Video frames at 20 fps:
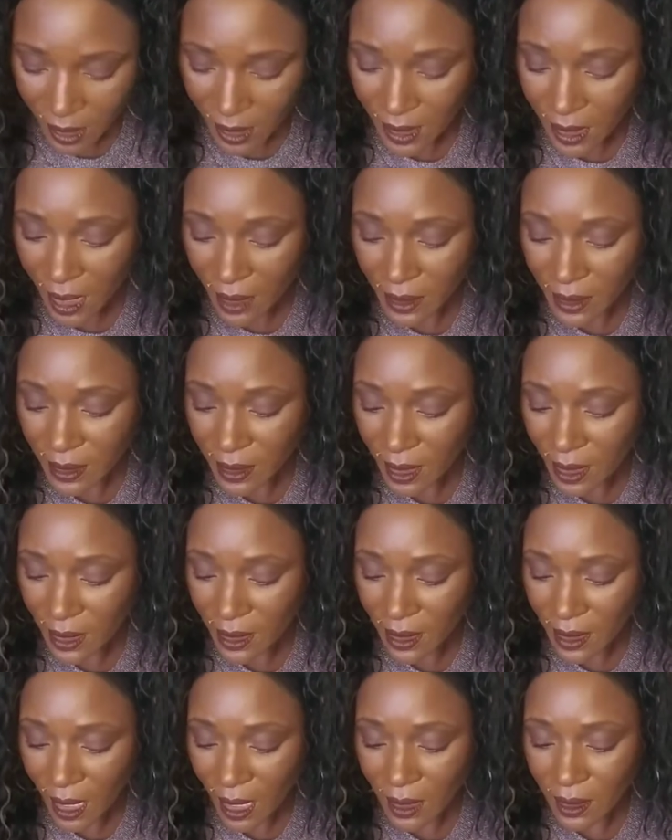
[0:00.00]
Another
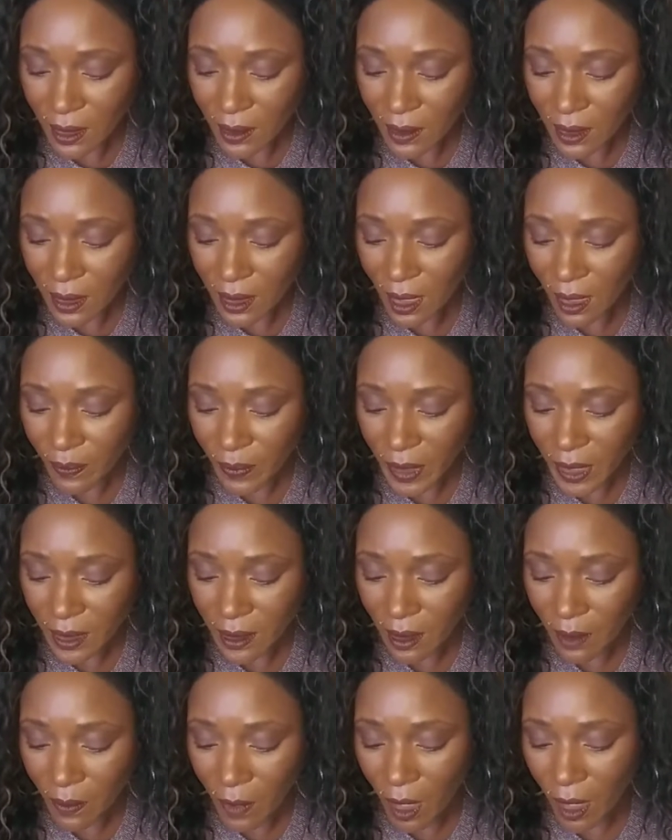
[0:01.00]
thing that I used up
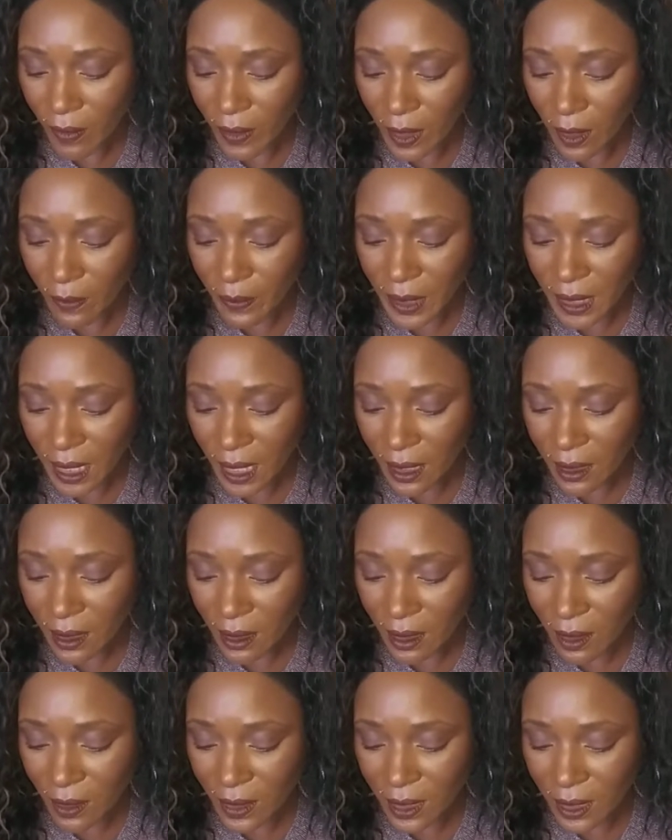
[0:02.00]
is the Mario
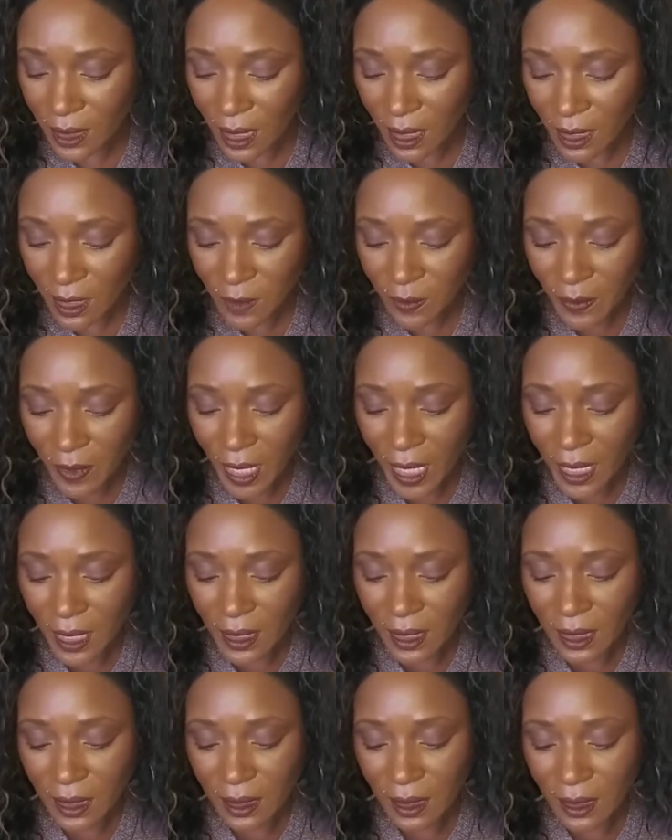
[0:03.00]
Badescu Skin Spray.
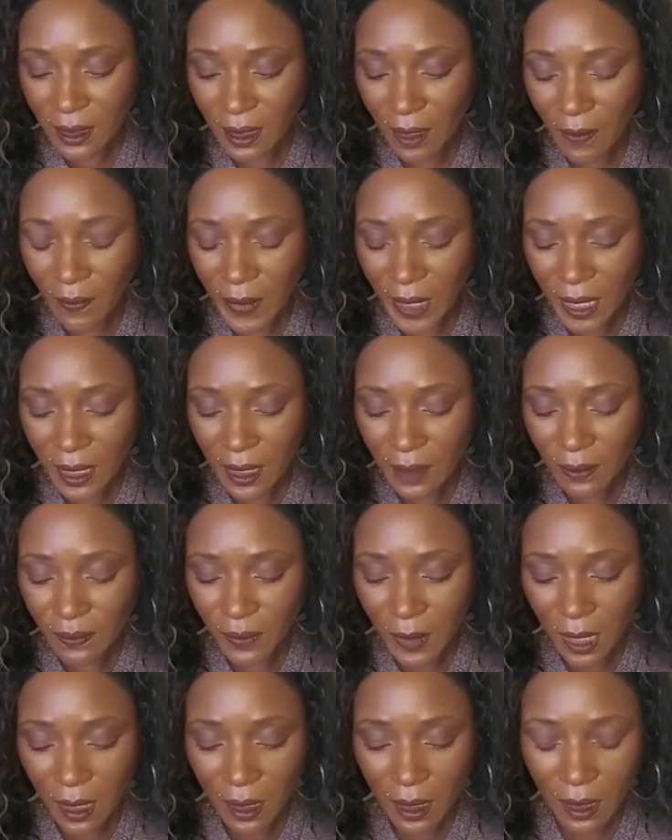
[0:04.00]
This is a
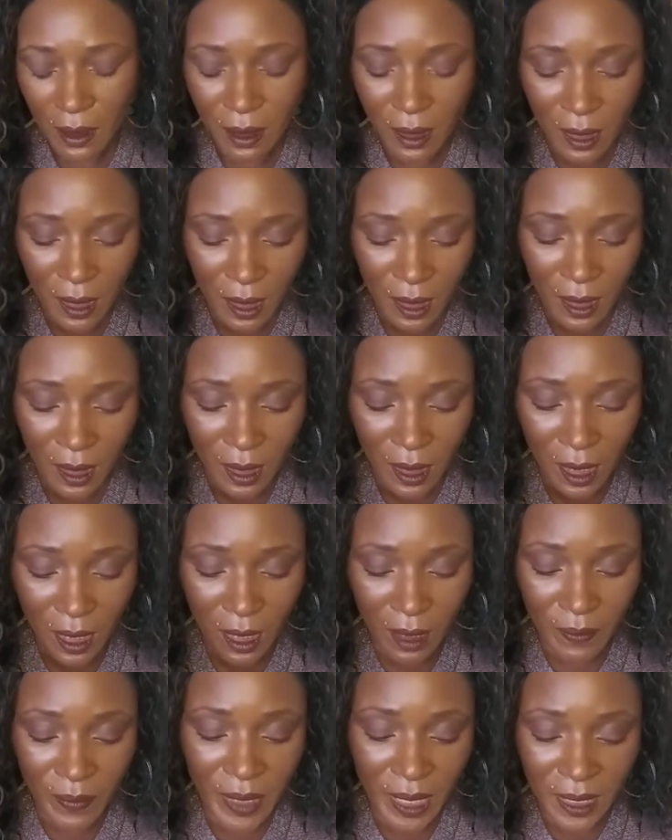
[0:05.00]
mini, uh,
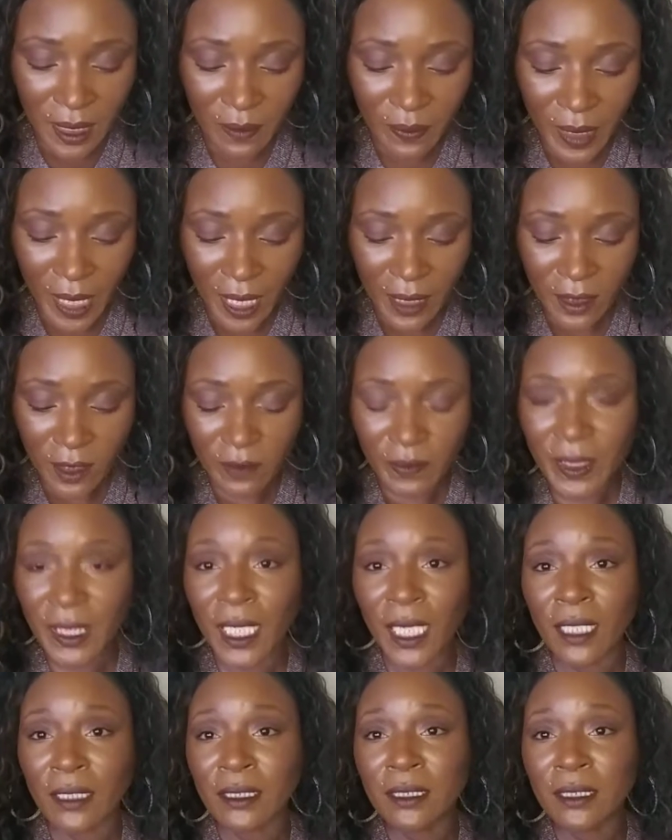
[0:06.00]
a mini bottle, but I